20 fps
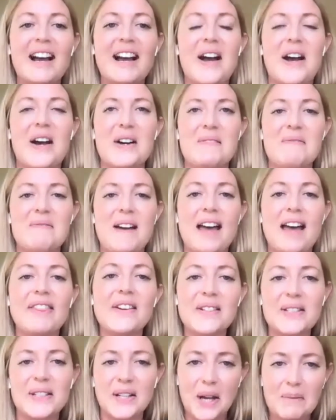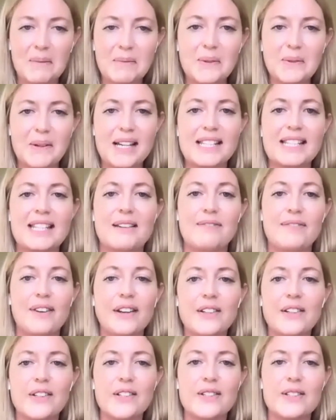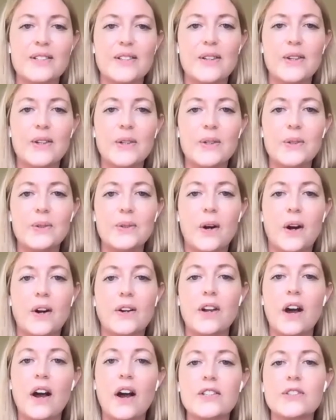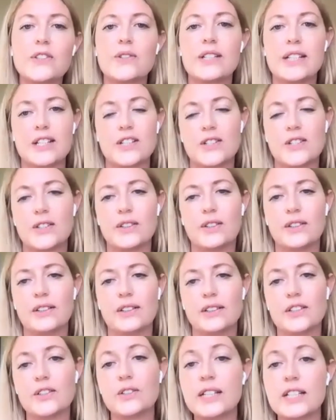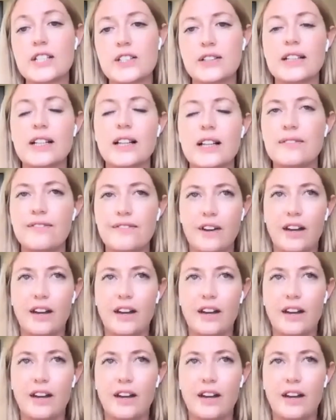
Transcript: Um, and there's a couple ways that funders who are not traditional, traditionally